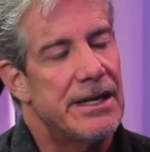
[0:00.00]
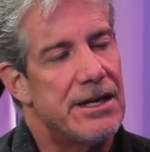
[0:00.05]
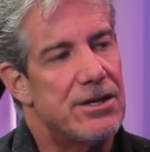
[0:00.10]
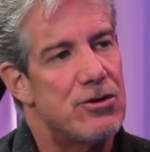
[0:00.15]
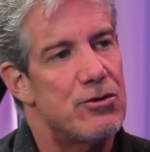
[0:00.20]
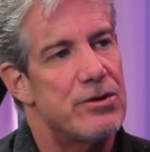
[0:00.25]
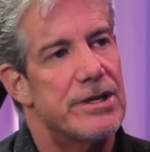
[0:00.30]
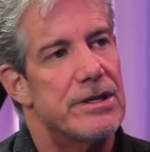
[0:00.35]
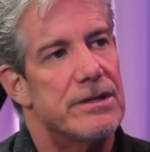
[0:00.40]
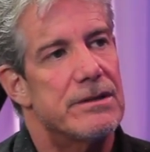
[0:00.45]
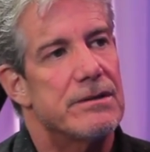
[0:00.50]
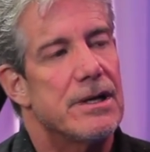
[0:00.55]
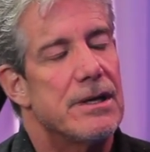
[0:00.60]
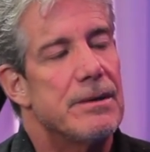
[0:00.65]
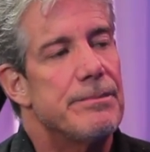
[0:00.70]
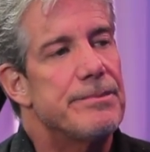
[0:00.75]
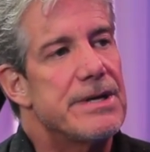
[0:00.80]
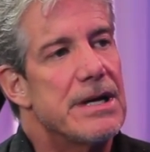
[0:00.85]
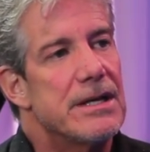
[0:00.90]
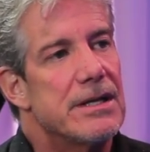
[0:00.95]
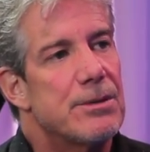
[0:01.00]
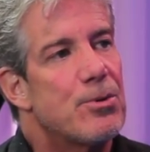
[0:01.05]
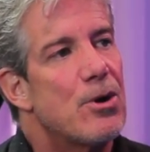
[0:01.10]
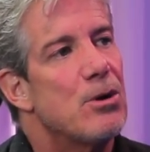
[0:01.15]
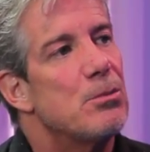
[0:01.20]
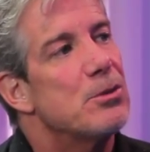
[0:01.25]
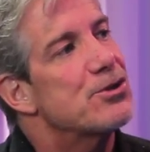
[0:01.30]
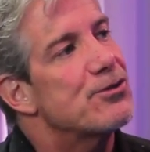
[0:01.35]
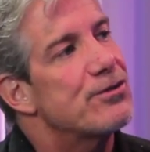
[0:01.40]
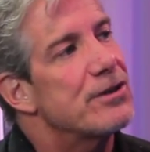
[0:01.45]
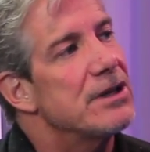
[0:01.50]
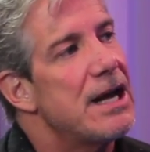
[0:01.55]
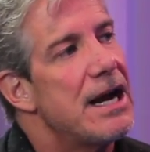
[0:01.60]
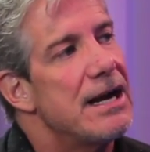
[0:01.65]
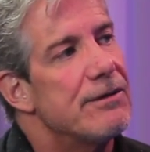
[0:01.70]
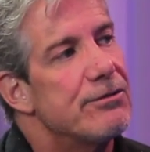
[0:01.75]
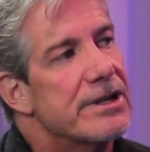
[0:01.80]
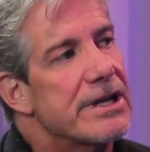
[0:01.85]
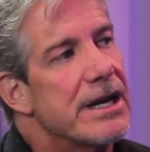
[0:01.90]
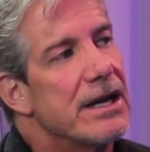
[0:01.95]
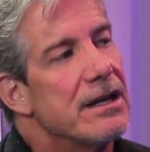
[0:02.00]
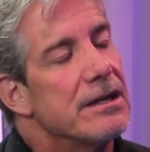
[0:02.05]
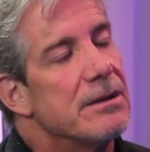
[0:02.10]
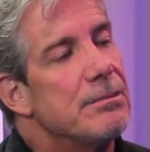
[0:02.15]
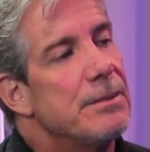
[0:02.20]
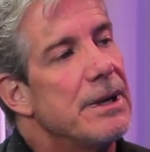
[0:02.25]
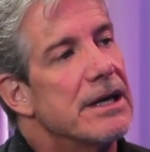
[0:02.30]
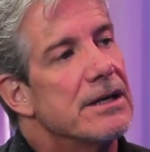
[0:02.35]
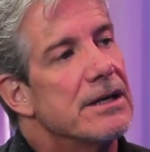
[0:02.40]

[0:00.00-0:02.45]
and I do the um, daily promos for Live with Kelly and